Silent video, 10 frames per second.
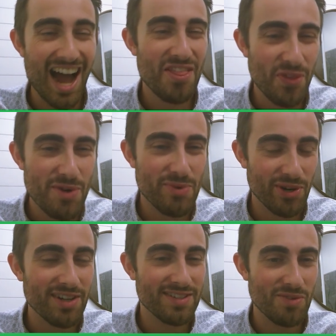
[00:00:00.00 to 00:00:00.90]
I thought we were
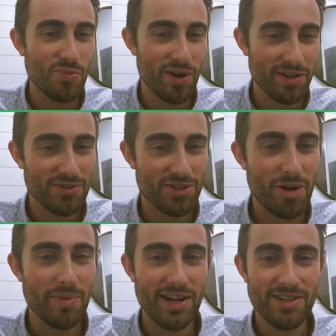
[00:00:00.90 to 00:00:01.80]
going to see one of those
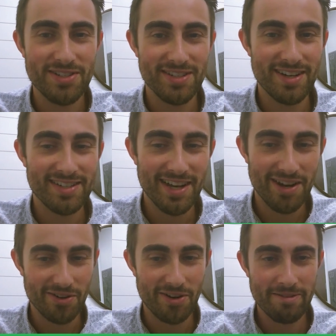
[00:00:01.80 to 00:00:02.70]
combinations against
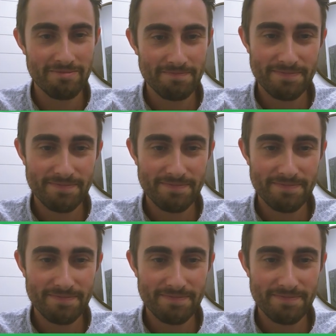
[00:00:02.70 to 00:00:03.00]
Calgary,